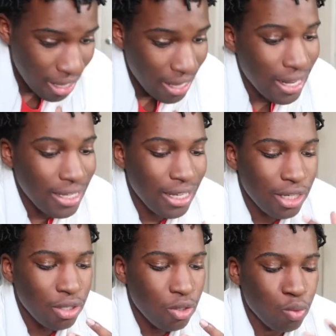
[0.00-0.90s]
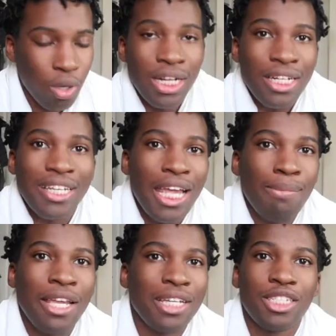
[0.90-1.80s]
They said running the game
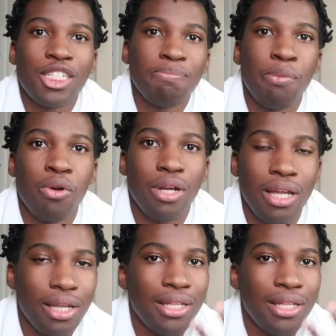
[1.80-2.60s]
like it's a sport.